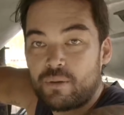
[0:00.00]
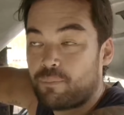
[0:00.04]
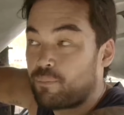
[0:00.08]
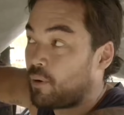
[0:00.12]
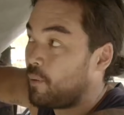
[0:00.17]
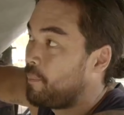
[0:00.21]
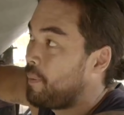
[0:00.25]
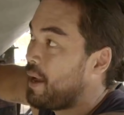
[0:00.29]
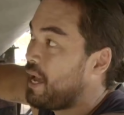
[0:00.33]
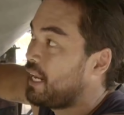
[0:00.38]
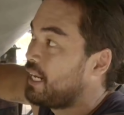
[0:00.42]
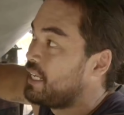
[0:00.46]
and the
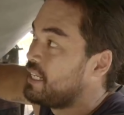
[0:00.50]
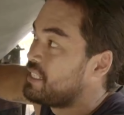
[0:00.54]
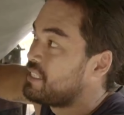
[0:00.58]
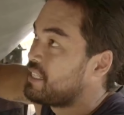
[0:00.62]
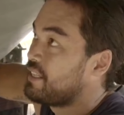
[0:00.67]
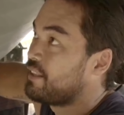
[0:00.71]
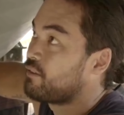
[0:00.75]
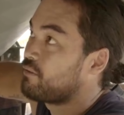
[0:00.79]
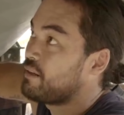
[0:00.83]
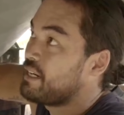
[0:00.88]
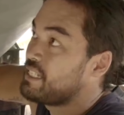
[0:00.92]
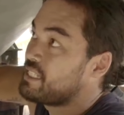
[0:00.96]
propellers.
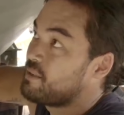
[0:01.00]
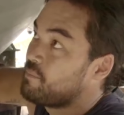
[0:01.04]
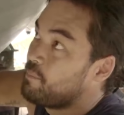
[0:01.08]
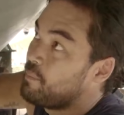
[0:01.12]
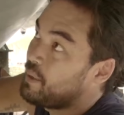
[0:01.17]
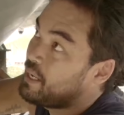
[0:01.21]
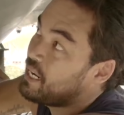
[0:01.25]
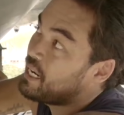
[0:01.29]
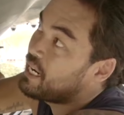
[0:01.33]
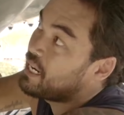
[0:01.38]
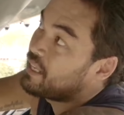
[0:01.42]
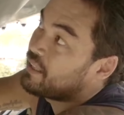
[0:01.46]
And the reason
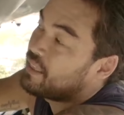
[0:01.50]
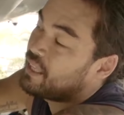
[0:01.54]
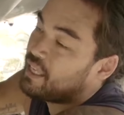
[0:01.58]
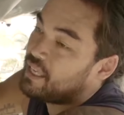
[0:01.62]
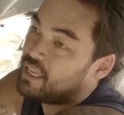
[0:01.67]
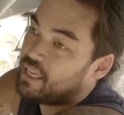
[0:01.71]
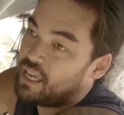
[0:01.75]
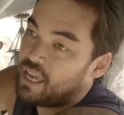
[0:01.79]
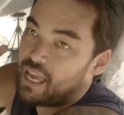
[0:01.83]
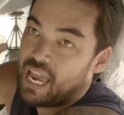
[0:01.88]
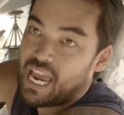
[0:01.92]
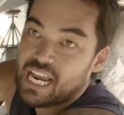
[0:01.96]
being,
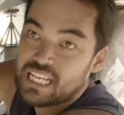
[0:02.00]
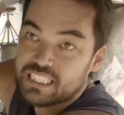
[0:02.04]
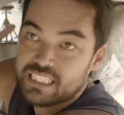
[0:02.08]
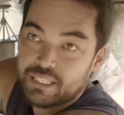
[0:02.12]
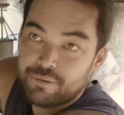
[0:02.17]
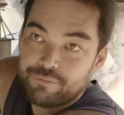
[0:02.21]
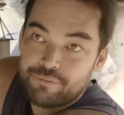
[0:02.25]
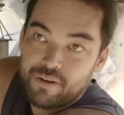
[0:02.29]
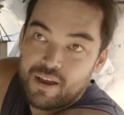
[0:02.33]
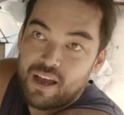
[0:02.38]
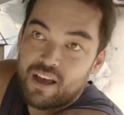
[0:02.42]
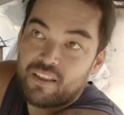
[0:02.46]
the
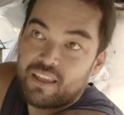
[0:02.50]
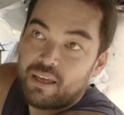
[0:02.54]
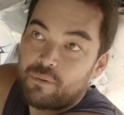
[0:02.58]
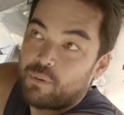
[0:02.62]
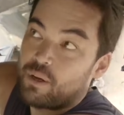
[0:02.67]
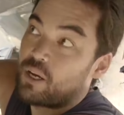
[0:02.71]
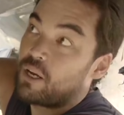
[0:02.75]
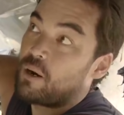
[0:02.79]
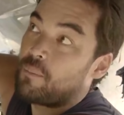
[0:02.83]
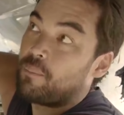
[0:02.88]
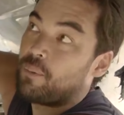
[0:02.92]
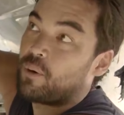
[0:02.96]
anti-foul that
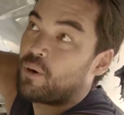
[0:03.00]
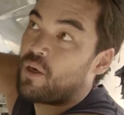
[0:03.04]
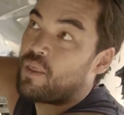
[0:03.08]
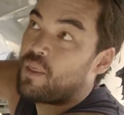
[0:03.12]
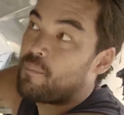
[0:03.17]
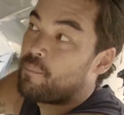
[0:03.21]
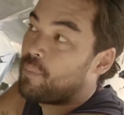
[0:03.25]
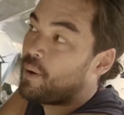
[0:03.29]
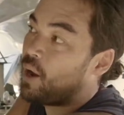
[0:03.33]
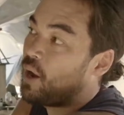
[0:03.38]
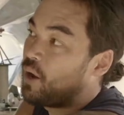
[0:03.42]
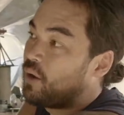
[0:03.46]
we're going to put
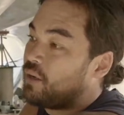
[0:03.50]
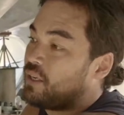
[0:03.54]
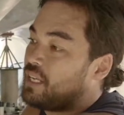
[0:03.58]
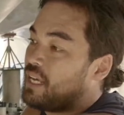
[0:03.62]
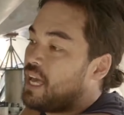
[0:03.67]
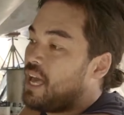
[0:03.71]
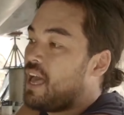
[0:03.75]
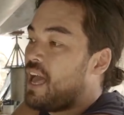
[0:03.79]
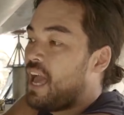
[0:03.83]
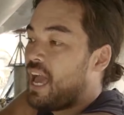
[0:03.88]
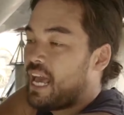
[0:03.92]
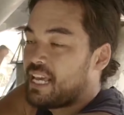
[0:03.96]
on the boat
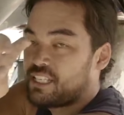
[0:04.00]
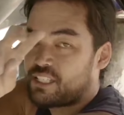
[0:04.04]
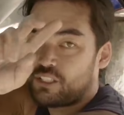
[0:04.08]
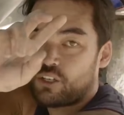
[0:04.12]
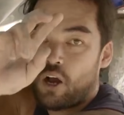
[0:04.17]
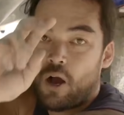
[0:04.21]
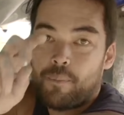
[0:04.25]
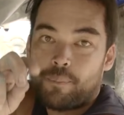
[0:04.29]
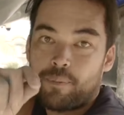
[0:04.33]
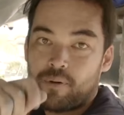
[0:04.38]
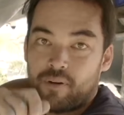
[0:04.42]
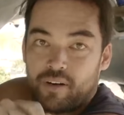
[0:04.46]
has
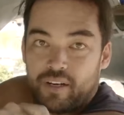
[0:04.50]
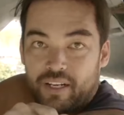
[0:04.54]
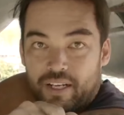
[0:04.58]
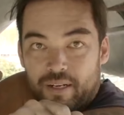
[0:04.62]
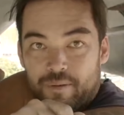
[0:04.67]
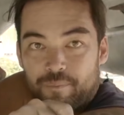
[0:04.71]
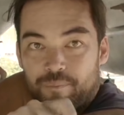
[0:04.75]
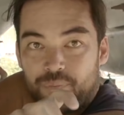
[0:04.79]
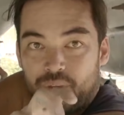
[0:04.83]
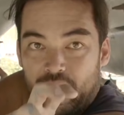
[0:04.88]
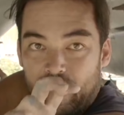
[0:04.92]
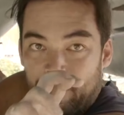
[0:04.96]
copper in
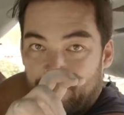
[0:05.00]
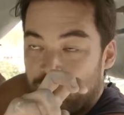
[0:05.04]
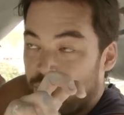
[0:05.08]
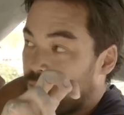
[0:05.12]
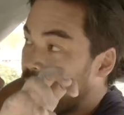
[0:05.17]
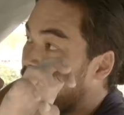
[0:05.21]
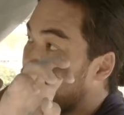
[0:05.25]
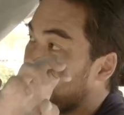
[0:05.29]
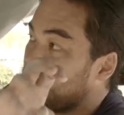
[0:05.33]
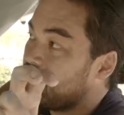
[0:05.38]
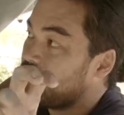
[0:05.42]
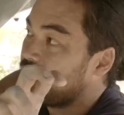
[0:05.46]
it. And if
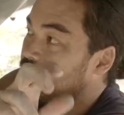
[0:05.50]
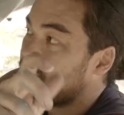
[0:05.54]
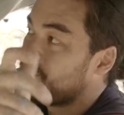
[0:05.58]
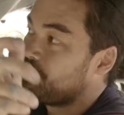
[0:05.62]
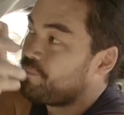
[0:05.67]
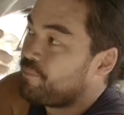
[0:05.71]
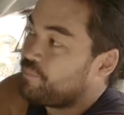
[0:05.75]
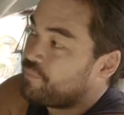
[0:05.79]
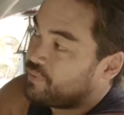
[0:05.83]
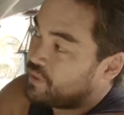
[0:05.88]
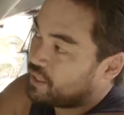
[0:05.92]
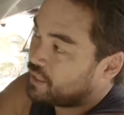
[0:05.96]
you put
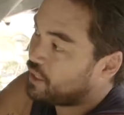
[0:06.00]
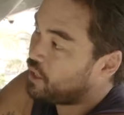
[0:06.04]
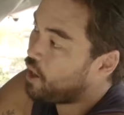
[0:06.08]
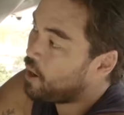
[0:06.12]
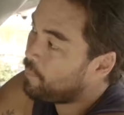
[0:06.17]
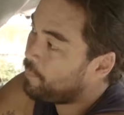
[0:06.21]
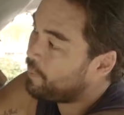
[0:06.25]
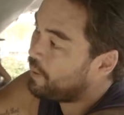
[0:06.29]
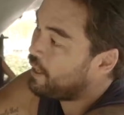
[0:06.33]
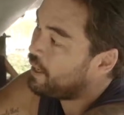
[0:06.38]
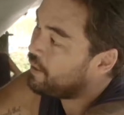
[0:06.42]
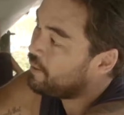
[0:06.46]
the
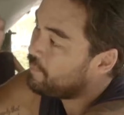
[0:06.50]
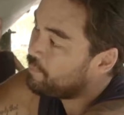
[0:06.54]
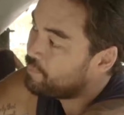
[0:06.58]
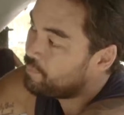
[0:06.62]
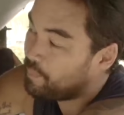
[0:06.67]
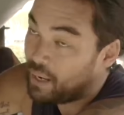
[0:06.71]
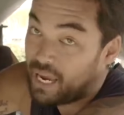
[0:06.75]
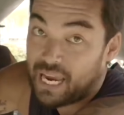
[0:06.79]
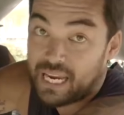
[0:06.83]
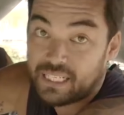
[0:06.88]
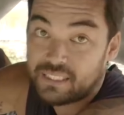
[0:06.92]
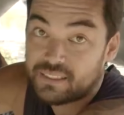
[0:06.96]
copper
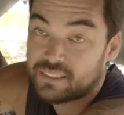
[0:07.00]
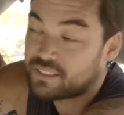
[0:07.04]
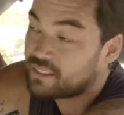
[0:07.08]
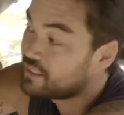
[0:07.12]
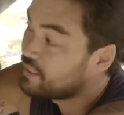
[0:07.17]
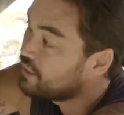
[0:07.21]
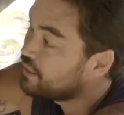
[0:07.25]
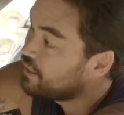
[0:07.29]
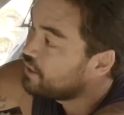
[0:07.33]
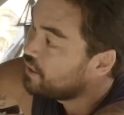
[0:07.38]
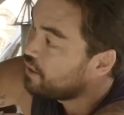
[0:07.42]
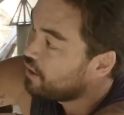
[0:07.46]
paint
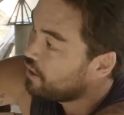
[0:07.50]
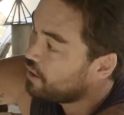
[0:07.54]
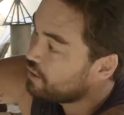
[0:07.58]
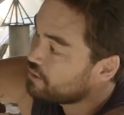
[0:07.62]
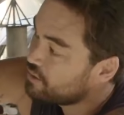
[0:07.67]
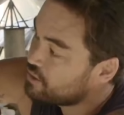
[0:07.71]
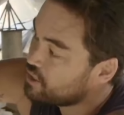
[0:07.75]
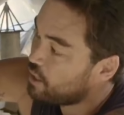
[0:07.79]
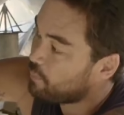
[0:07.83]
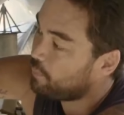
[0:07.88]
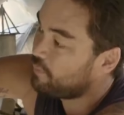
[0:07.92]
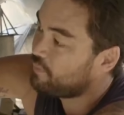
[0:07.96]

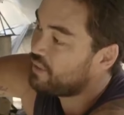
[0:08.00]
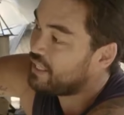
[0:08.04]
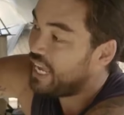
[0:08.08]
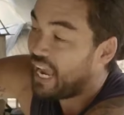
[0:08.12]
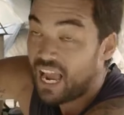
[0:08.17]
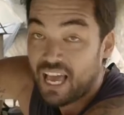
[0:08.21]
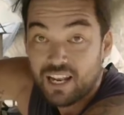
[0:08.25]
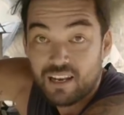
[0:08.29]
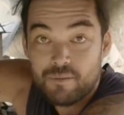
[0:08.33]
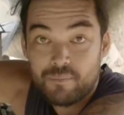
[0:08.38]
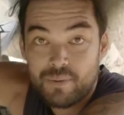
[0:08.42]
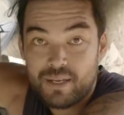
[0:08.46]
on top of
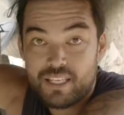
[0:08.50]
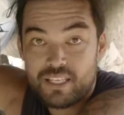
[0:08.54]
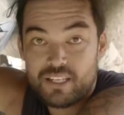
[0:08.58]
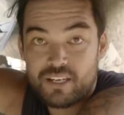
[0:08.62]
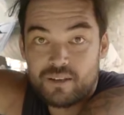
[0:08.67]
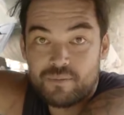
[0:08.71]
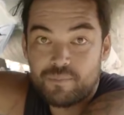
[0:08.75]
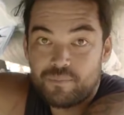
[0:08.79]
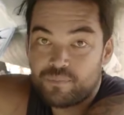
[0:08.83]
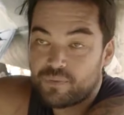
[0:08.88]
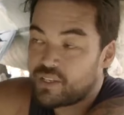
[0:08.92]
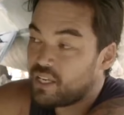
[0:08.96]
the
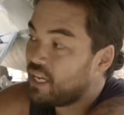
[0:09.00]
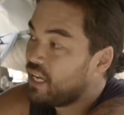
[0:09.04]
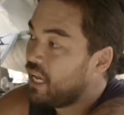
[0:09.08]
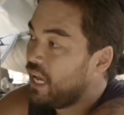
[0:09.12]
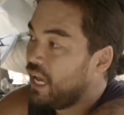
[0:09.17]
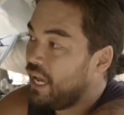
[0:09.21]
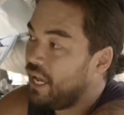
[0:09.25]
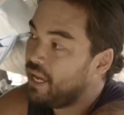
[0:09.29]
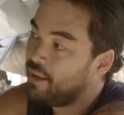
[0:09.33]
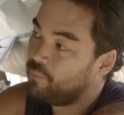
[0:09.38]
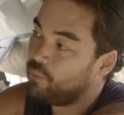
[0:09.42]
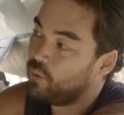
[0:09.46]
aluminium,
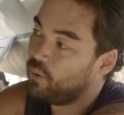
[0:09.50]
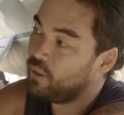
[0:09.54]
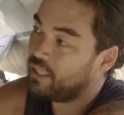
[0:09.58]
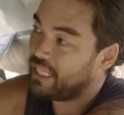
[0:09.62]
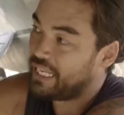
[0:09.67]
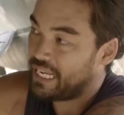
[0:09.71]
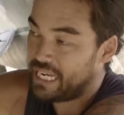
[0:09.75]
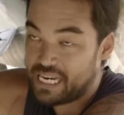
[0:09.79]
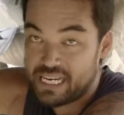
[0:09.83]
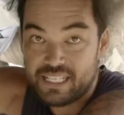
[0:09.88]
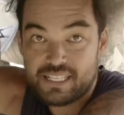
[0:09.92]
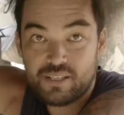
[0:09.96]
it
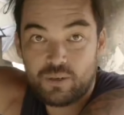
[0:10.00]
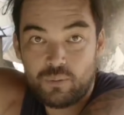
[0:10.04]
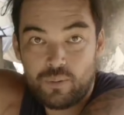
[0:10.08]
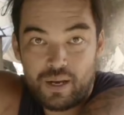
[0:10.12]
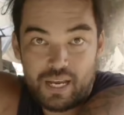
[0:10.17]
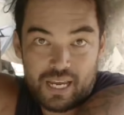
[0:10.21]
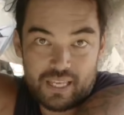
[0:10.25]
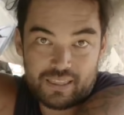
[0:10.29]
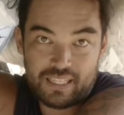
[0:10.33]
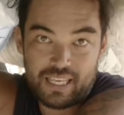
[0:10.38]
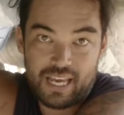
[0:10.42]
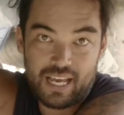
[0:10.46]
will eat
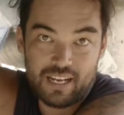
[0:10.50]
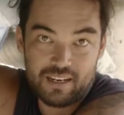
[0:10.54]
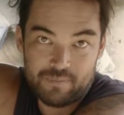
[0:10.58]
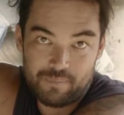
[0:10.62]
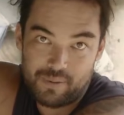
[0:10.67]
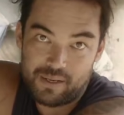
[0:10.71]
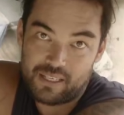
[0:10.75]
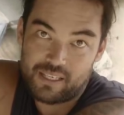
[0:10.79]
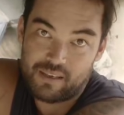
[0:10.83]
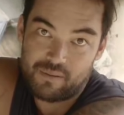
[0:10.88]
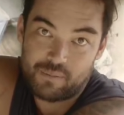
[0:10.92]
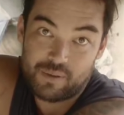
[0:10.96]
away at the
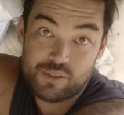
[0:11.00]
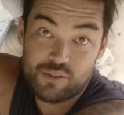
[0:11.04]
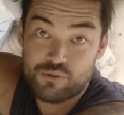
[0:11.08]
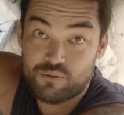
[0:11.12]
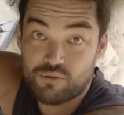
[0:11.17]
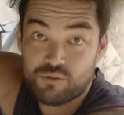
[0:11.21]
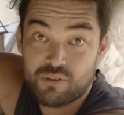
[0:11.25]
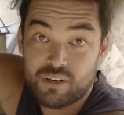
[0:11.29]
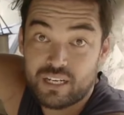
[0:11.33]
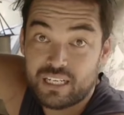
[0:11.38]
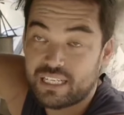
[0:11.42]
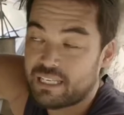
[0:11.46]
aluminium. It's
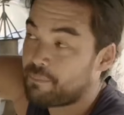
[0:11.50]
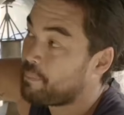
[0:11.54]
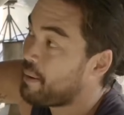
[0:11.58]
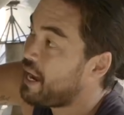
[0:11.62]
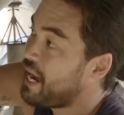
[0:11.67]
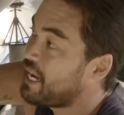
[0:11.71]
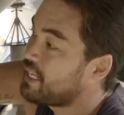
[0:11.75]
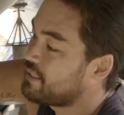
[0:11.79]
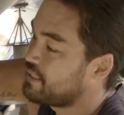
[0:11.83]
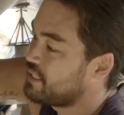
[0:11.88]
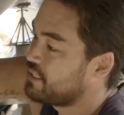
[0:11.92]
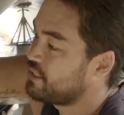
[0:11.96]
really
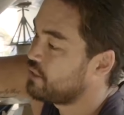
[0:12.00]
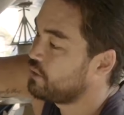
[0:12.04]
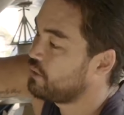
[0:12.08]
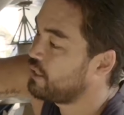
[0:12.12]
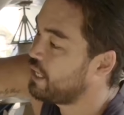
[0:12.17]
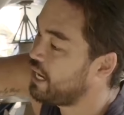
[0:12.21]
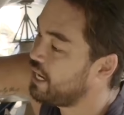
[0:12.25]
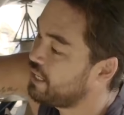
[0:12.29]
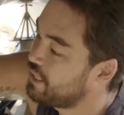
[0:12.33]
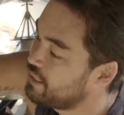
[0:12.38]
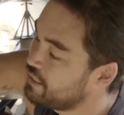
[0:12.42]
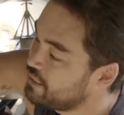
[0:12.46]
bad to
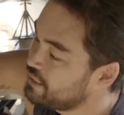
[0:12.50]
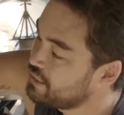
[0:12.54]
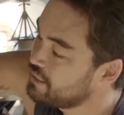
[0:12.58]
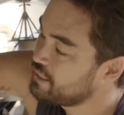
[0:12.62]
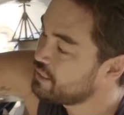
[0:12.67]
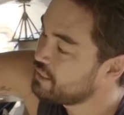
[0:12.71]
do that.